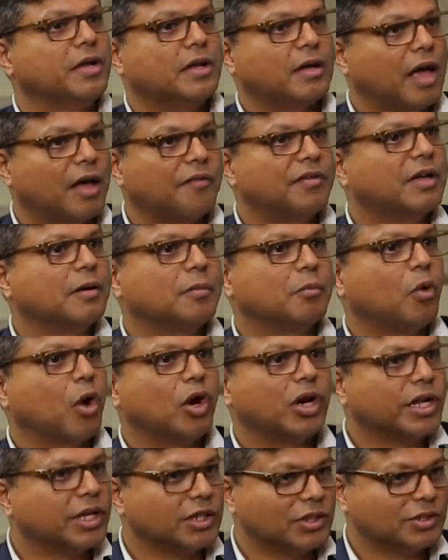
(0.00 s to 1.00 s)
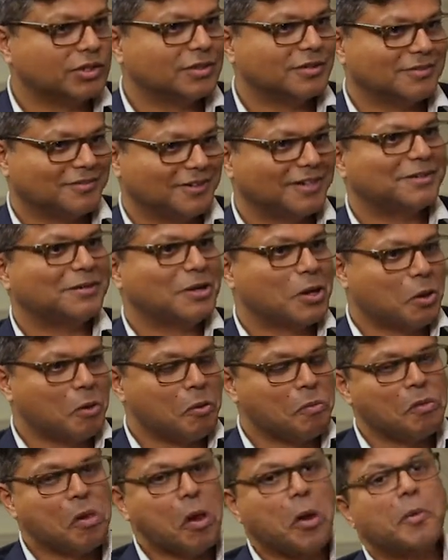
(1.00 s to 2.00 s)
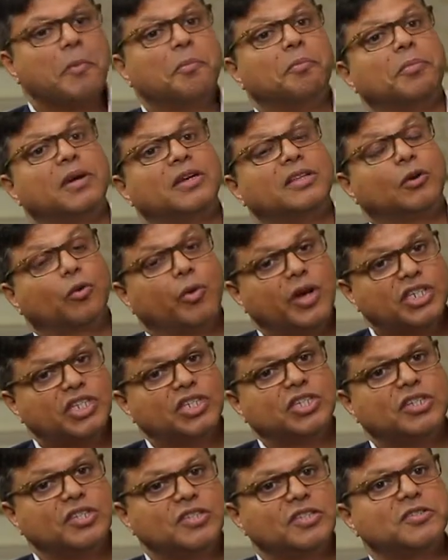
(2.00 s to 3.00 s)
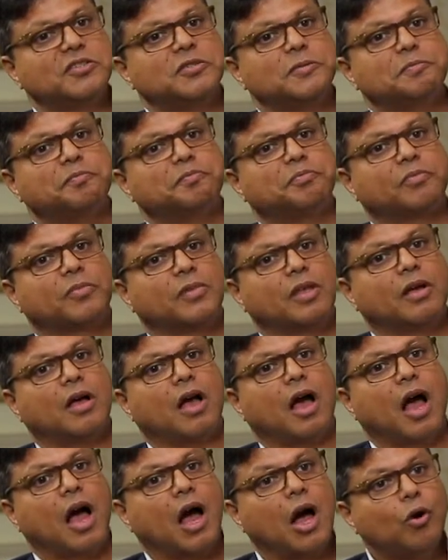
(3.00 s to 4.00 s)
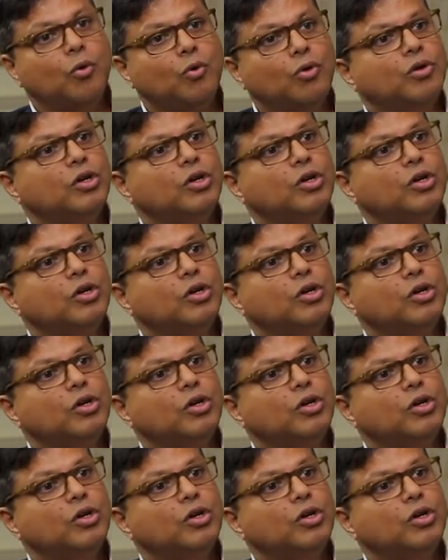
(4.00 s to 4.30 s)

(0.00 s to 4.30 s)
having a mortgage, right? But the question is, how